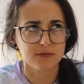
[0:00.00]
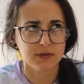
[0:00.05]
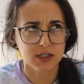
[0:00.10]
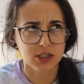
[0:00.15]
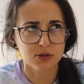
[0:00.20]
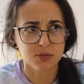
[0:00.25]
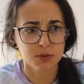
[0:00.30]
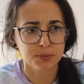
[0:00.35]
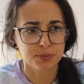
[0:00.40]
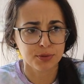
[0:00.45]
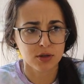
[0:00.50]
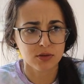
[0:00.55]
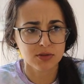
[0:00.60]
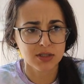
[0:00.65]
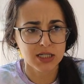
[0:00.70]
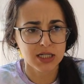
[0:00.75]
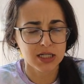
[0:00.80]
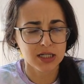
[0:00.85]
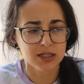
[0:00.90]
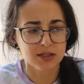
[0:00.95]
vegetable
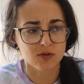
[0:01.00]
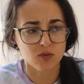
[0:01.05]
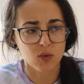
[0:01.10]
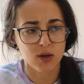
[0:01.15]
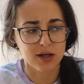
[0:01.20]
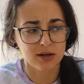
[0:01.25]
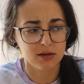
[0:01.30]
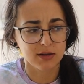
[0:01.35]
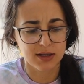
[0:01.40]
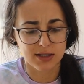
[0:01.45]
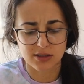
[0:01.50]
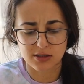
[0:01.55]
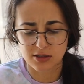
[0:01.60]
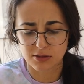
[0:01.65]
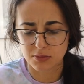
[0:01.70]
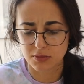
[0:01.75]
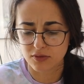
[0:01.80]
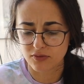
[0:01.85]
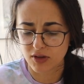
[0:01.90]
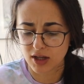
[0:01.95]
protein as well as
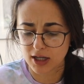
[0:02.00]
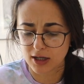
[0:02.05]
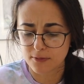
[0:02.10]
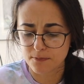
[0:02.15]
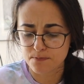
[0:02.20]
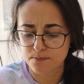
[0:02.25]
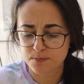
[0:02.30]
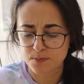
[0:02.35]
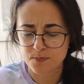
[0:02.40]
some of like,